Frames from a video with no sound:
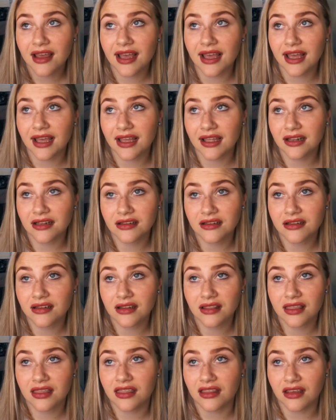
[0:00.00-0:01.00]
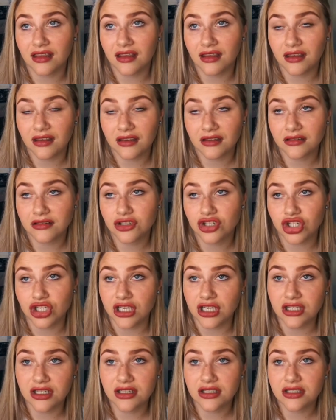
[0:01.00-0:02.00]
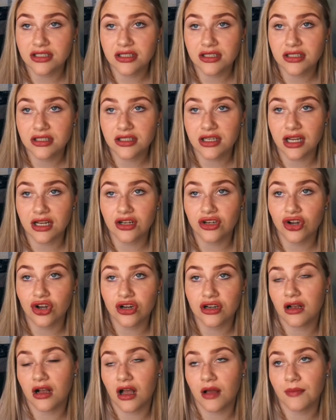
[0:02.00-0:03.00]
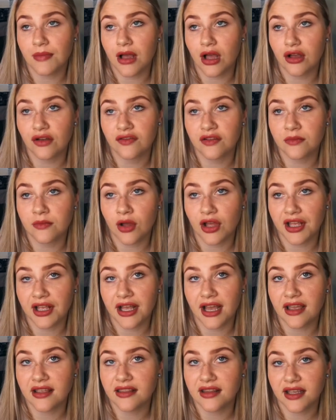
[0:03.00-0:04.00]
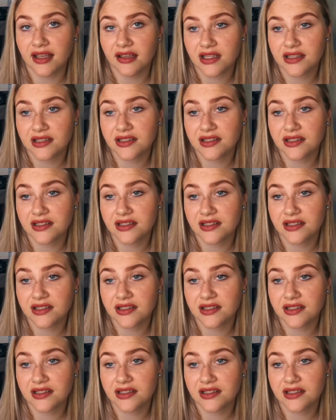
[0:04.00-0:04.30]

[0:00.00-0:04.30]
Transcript: and the jean did not come over my kuite.